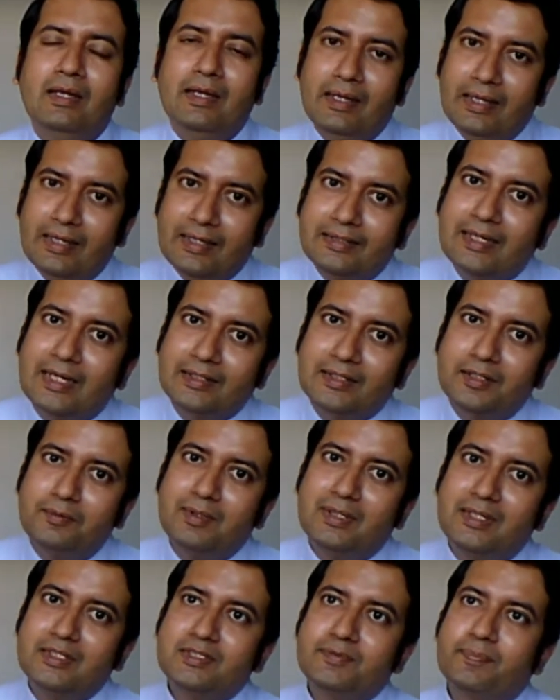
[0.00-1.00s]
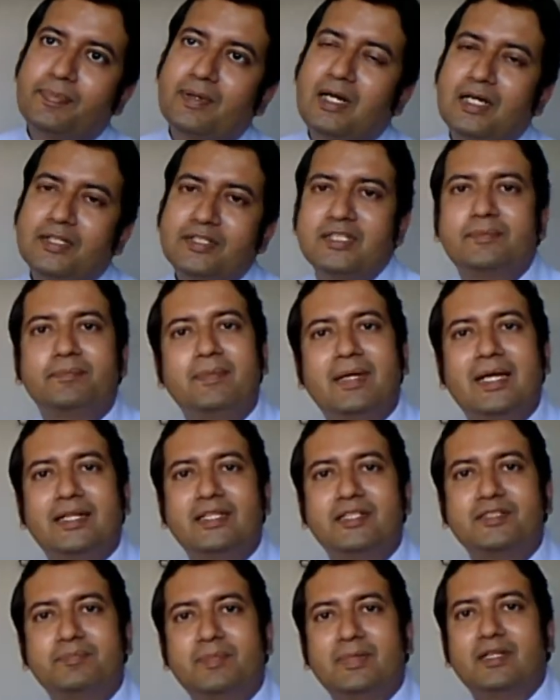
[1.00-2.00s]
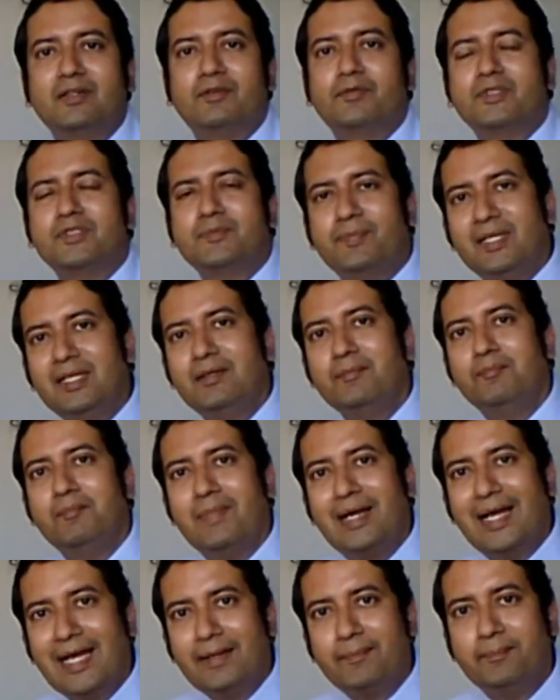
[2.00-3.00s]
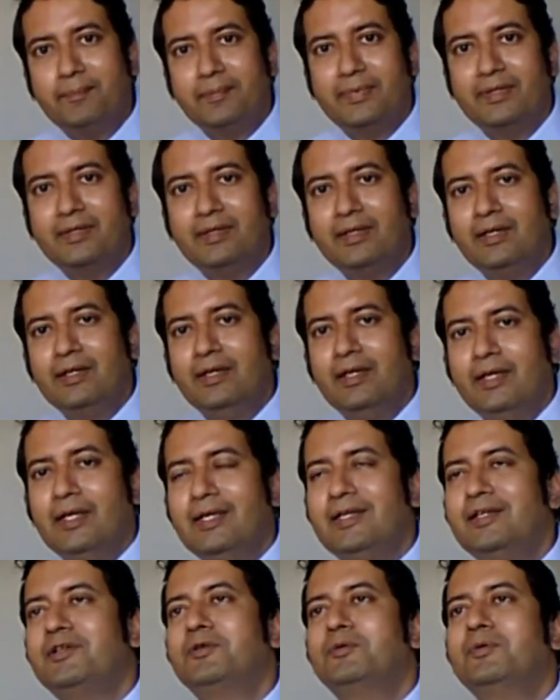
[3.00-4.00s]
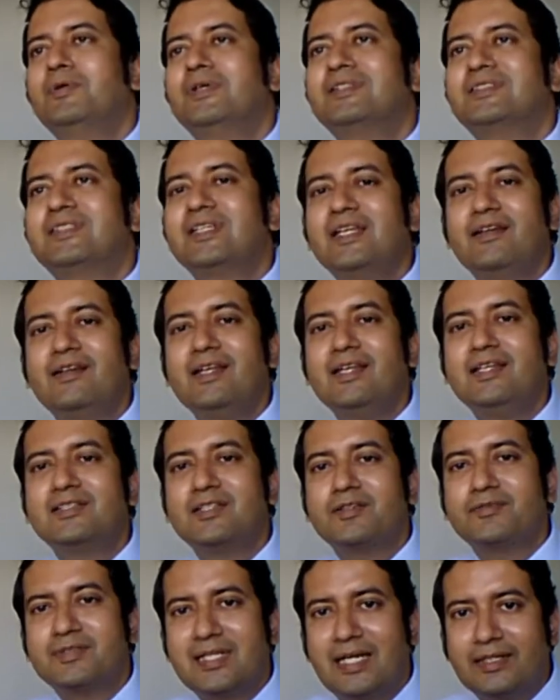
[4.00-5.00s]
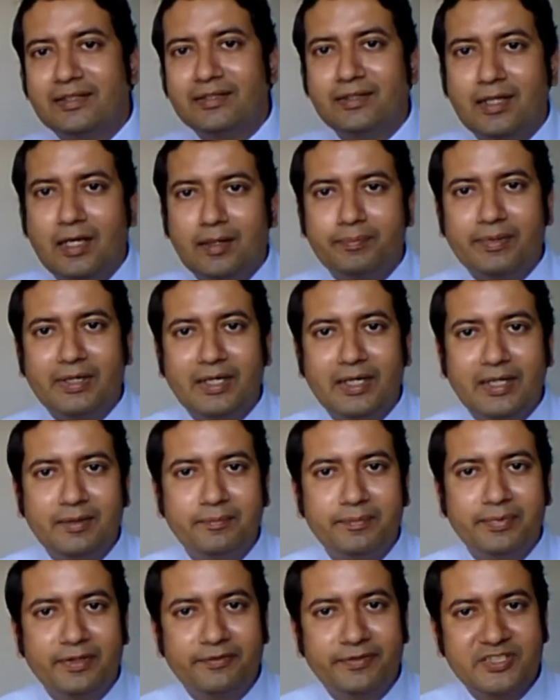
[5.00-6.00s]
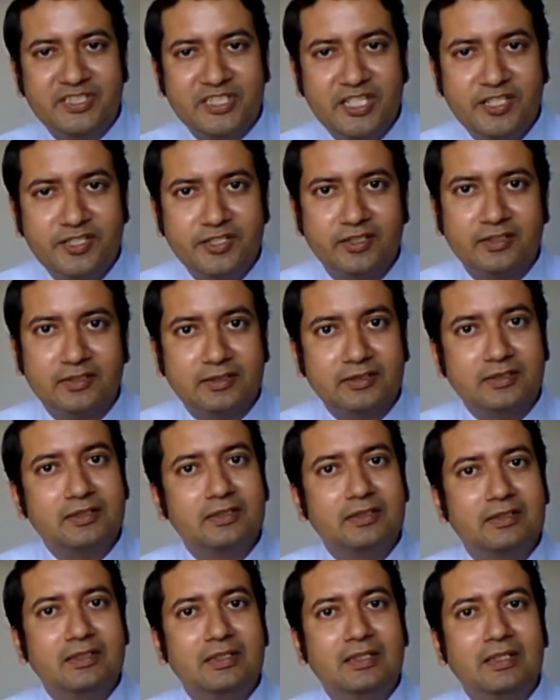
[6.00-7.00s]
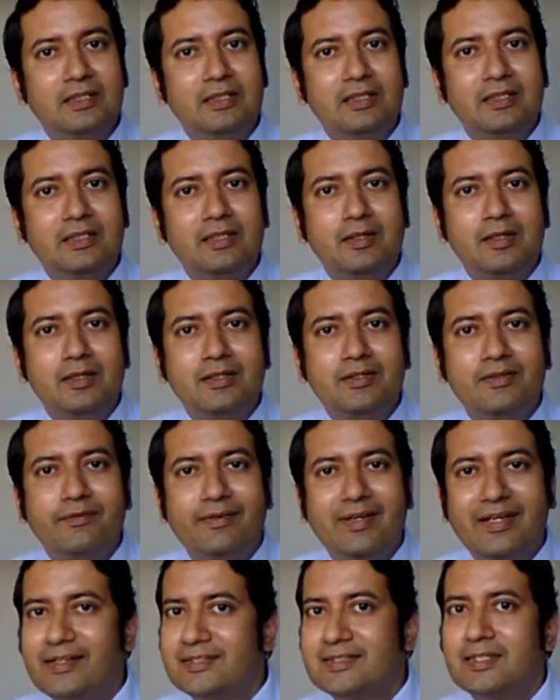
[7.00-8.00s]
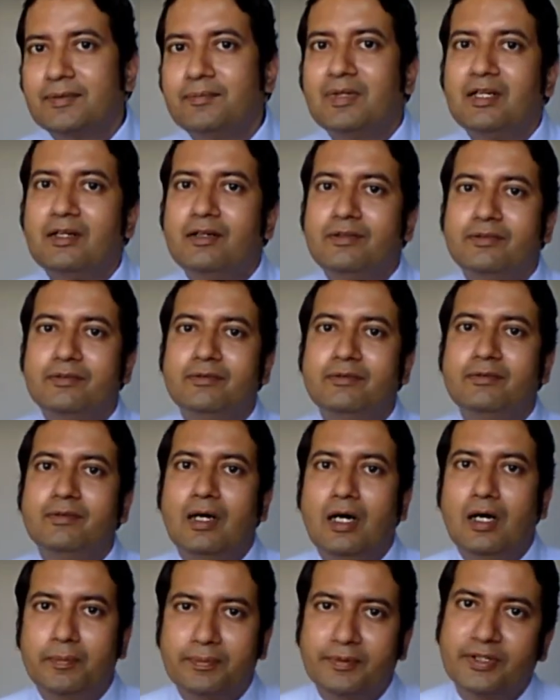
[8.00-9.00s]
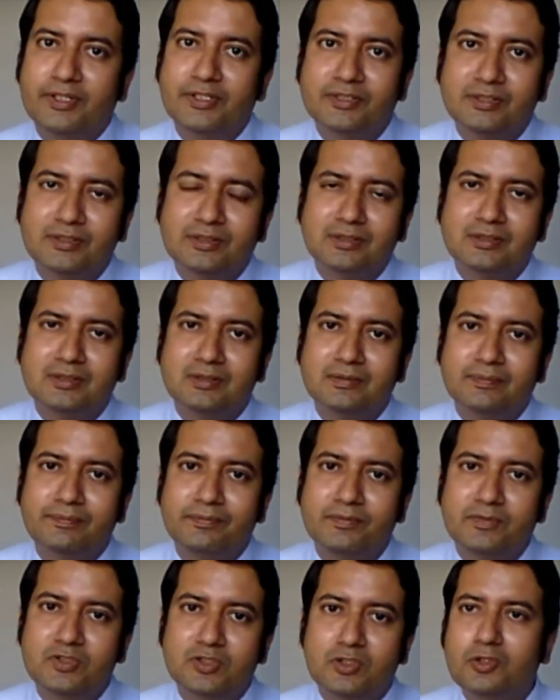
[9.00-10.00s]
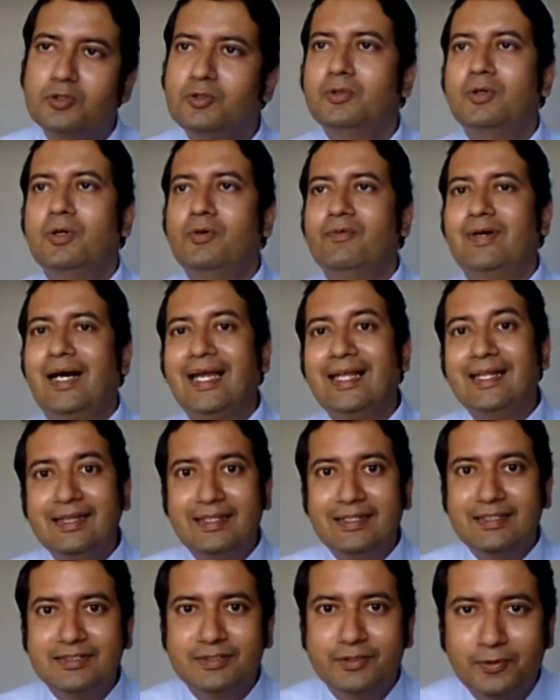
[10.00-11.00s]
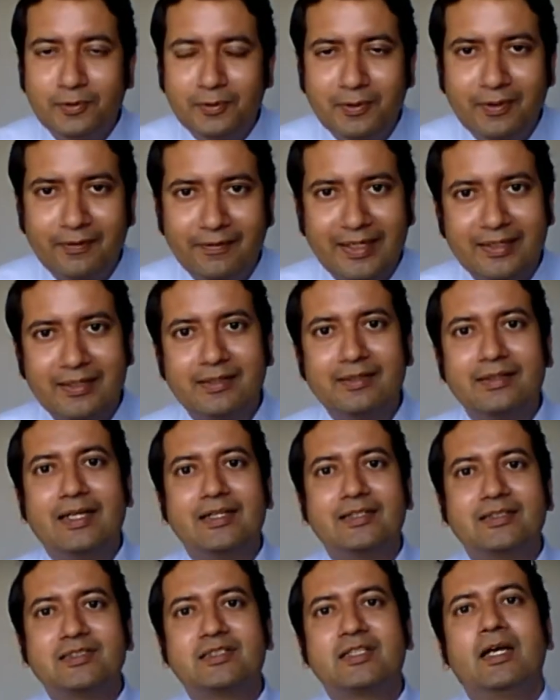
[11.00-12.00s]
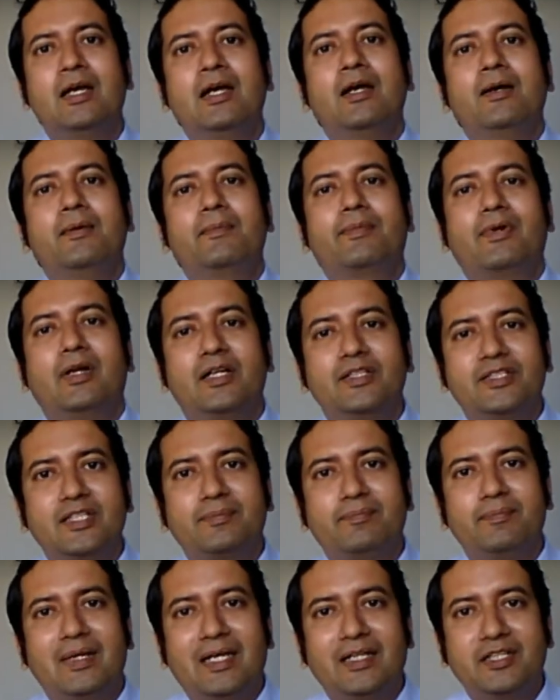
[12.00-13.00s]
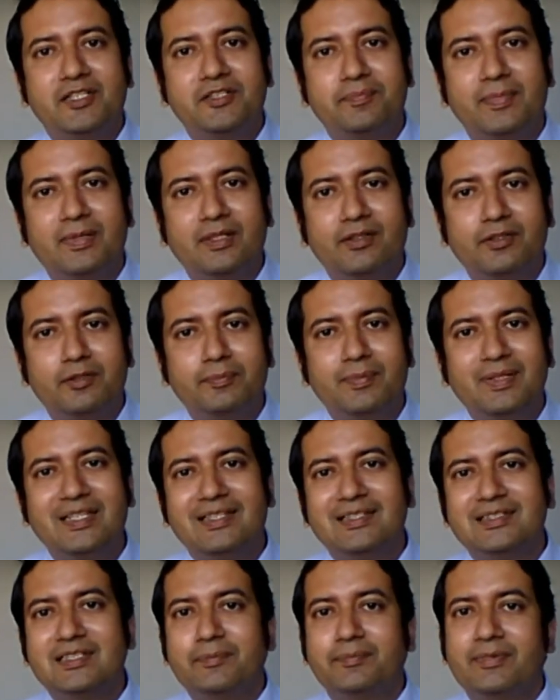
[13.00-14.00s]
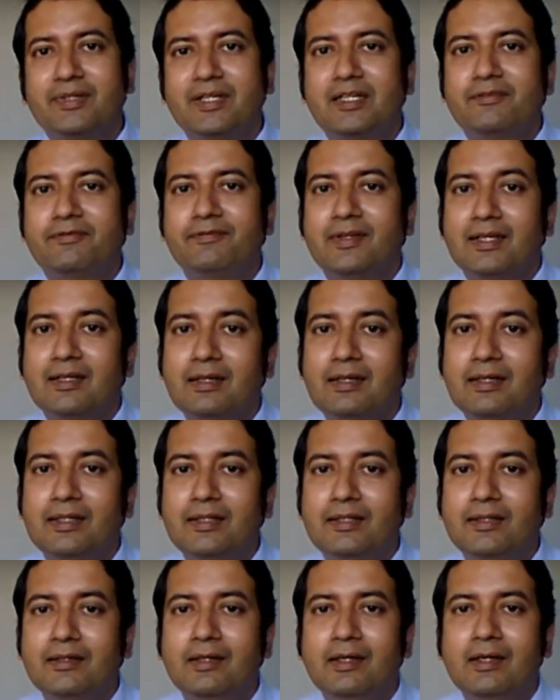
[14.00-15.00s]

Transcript: In other words, project management was being mapped into a series of standard operating procedures, very similar to operations. So while this school recognized project management to be a separate faculty,